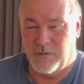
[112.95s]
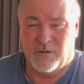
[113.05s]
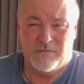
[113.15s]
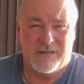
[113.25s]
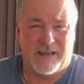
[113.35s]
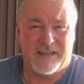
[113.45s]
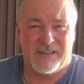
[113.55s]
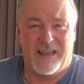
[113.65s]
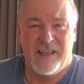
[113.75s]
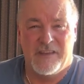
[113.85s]
But like I
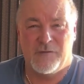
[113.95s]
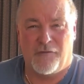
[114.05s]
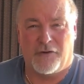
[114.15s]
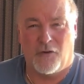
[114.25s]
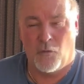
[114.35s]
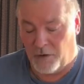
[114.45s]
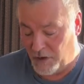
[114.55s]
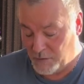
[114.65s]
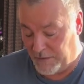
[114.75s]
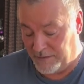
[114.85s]
say, this product
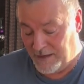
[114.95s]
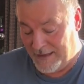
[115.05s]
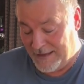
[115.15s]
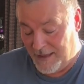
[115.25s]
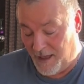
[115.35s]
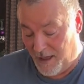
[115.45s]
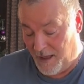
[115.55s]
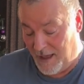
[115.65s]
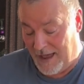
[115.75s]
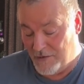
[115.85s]
works with
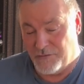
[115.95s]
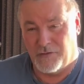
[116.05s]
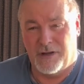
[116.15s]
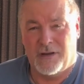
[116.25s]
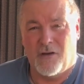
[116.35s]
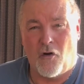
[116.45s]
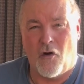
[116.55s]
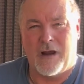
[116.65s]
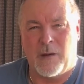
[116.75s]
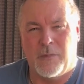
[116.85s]
Android
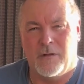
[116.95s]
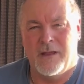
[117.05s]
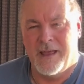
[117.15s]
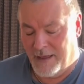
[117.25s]
or Apple.